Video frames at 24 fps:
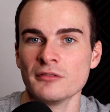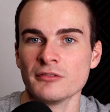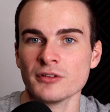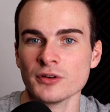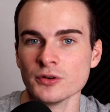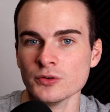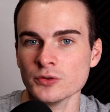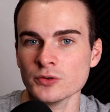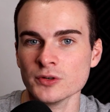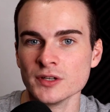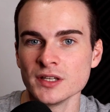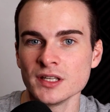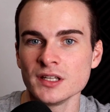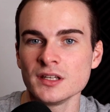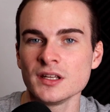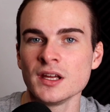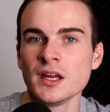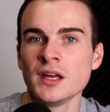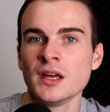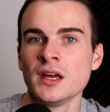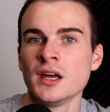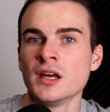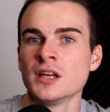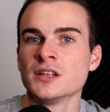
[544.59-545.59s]
recorded
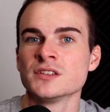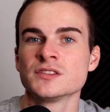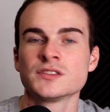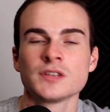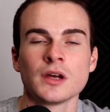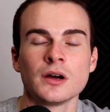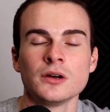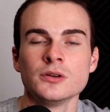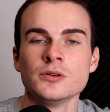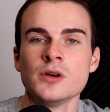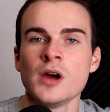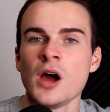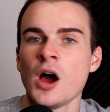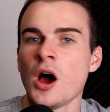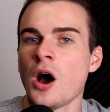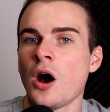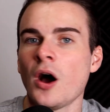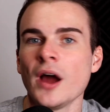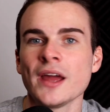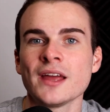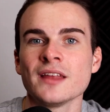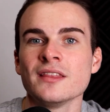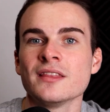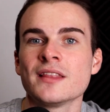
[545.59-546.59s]
so
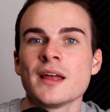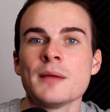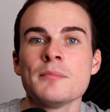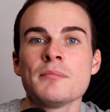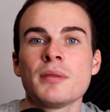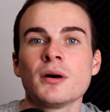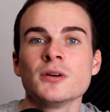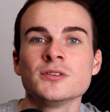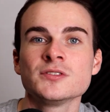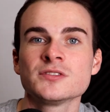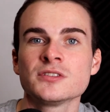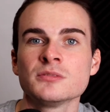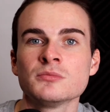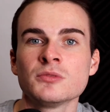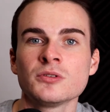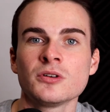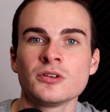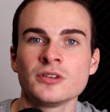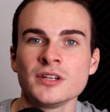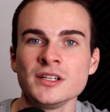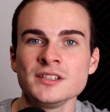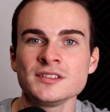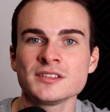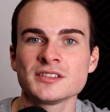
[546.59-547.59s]
I can then post them
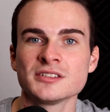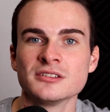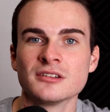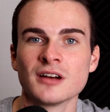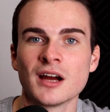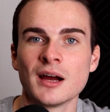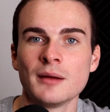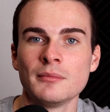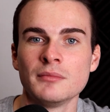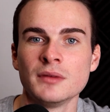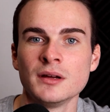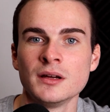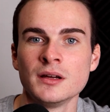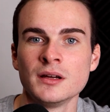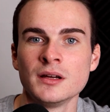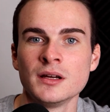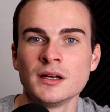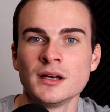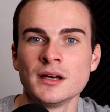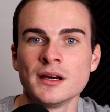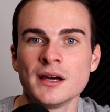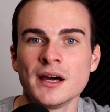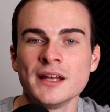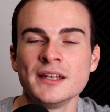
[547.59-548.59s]
on Instagram?
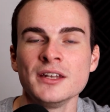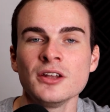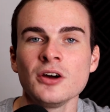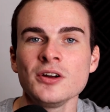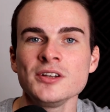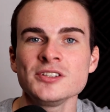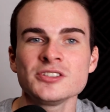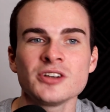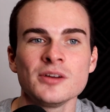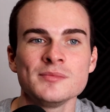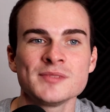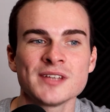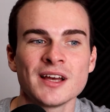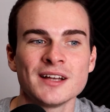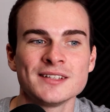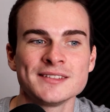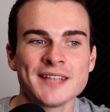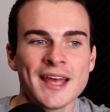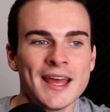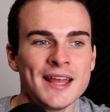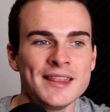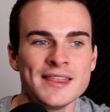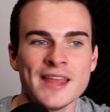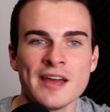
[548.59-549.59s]
And 9 times out of
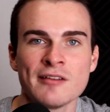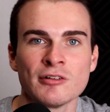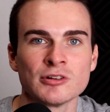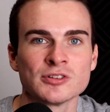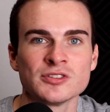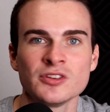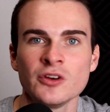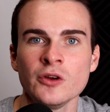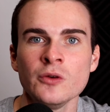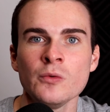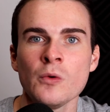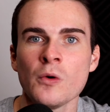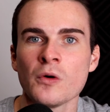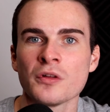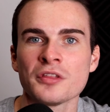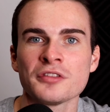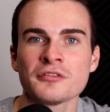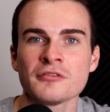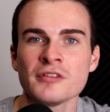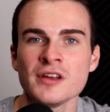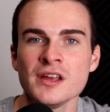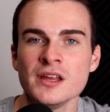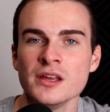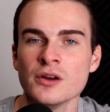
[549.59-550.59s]
10, there are 2 or
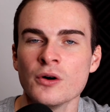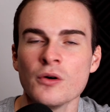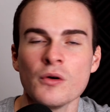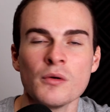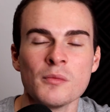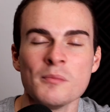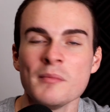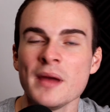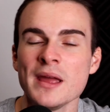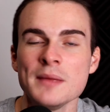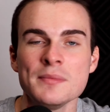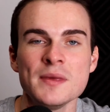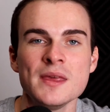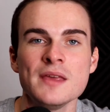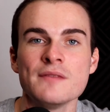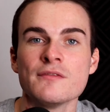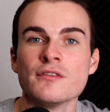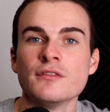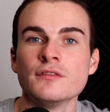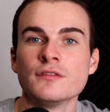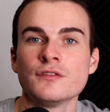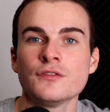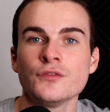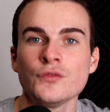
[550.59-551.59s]
3 or maybe
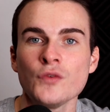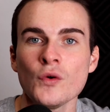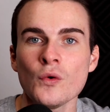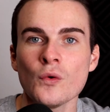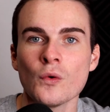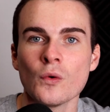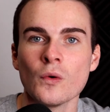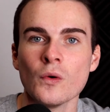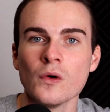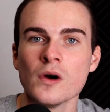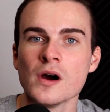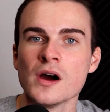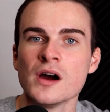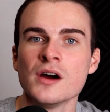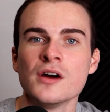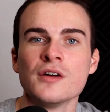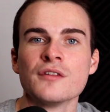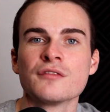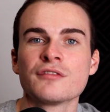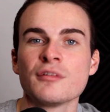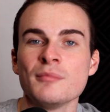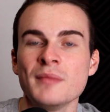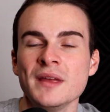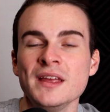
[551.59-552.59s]
even 4
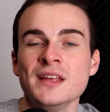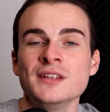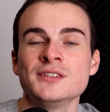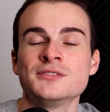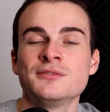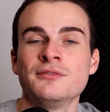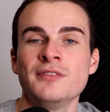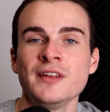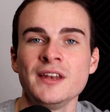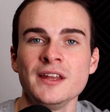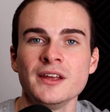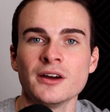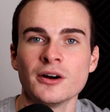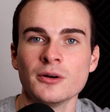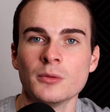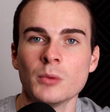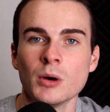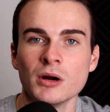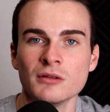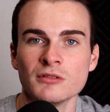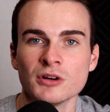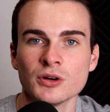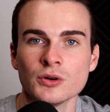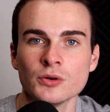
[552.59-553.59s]
from each video
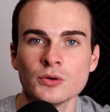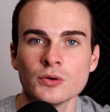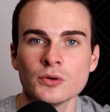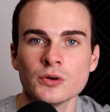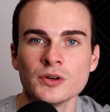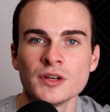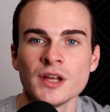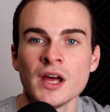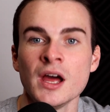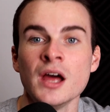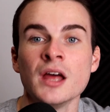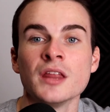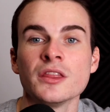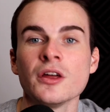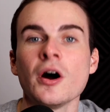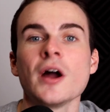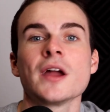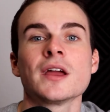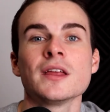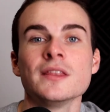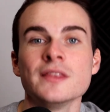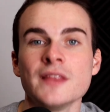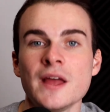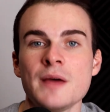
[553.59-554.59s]
I record that I
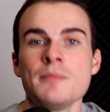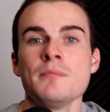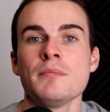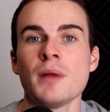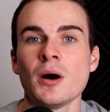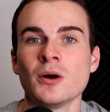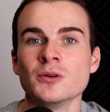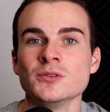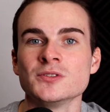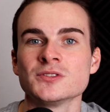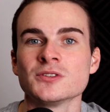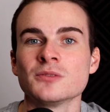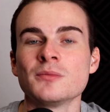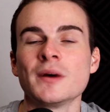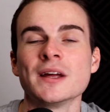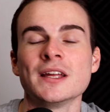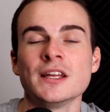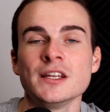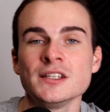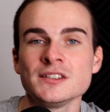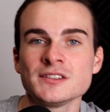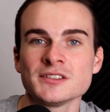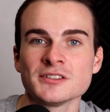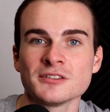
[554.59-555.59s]
can then post on my
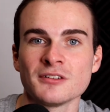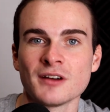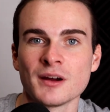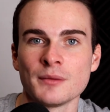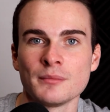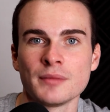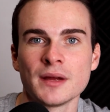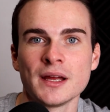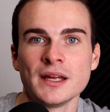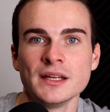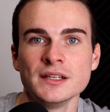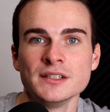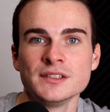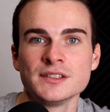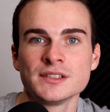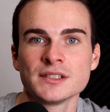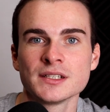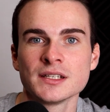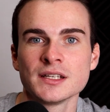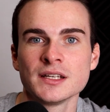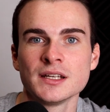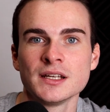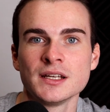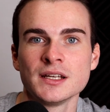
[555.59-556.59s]
Instagram page.